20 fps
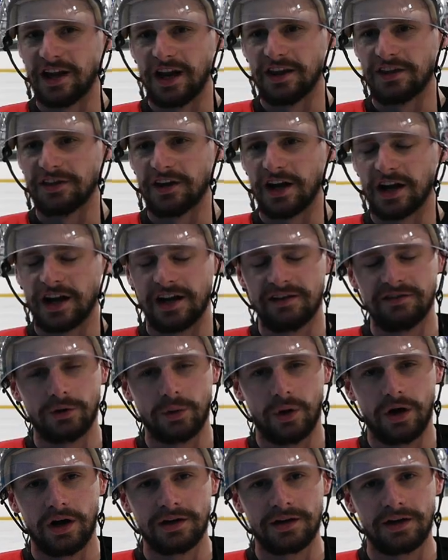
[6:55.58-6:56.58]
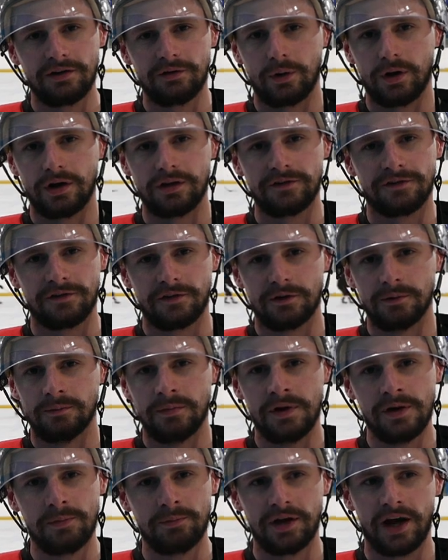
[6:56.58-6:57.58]
like to thank everyone from
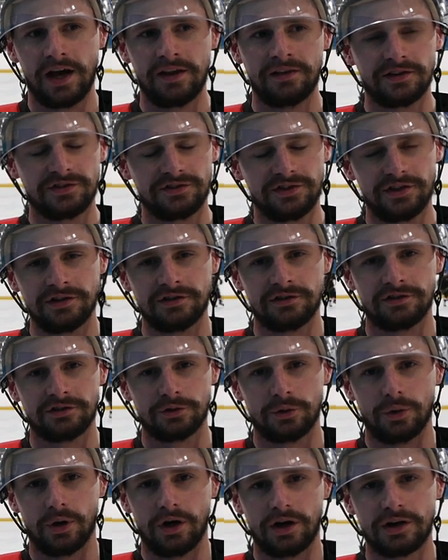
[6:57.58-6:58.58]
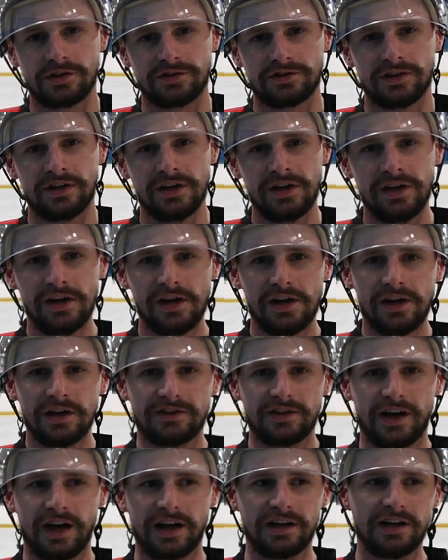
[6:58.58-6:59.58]
behind the scenes who works
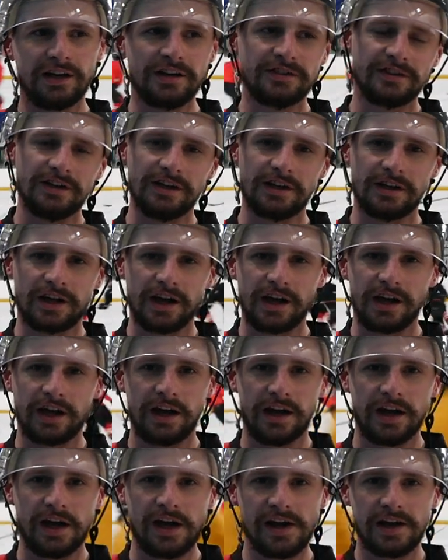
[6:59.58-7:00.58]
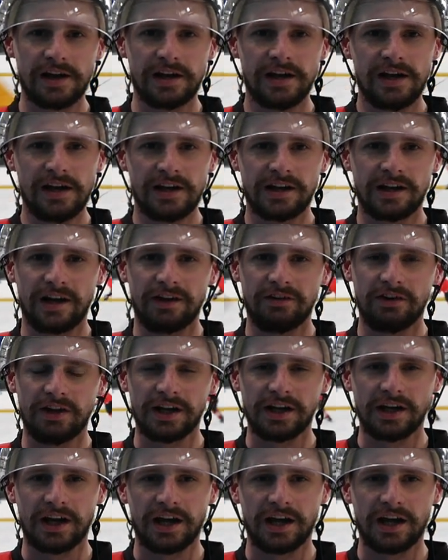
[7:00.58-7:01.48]
tirelessly to get everything